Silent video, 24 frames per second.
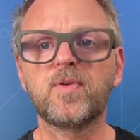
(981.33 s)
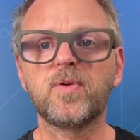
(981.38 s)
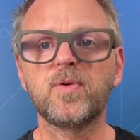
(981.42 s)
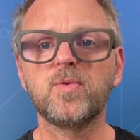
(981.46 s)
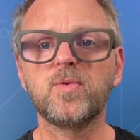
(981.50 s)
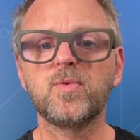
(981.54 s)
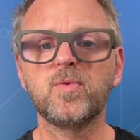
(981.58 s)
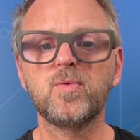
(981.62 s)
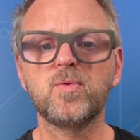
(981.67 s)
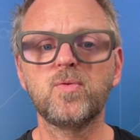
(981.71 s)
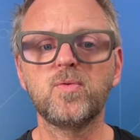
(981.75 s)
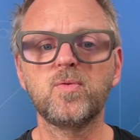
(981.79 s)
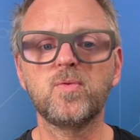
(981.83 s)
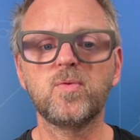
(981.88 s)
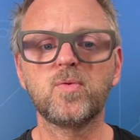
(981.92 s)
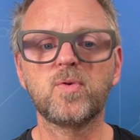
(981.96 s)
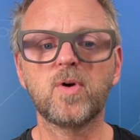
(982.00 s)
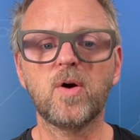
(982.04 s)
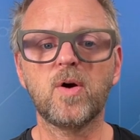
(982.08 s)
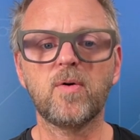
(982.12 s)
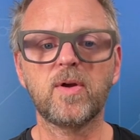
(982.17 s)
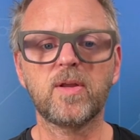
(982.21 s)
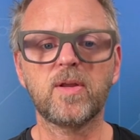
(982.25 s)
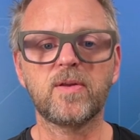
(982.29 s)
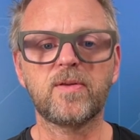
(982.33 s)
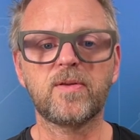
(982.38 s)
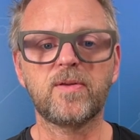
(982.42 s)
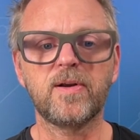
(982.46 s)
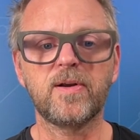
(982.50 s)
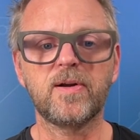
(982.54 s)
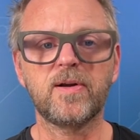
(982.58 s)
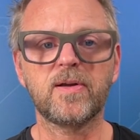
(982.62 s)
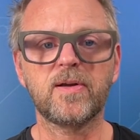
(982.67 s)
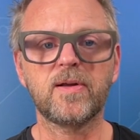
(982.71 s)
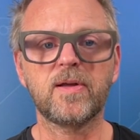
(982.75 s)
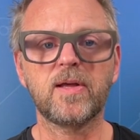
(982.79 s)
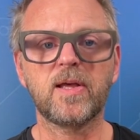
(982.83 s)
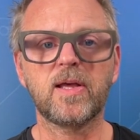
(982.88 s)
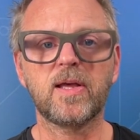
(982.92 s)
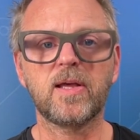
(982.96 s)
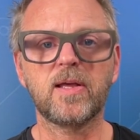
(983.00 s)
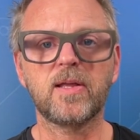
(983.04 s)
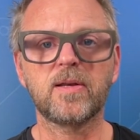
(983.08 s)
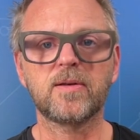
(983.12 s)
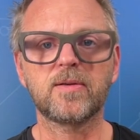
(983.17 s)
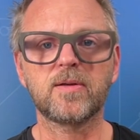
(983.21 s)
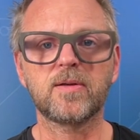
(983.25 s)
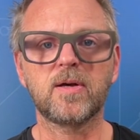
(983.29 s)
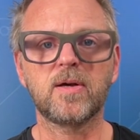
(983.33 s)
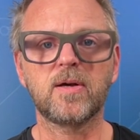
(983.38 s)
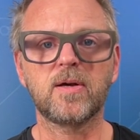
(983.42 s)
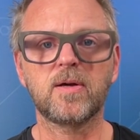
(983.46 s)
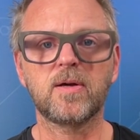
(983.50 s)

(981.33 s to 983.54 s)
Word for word: you go in here and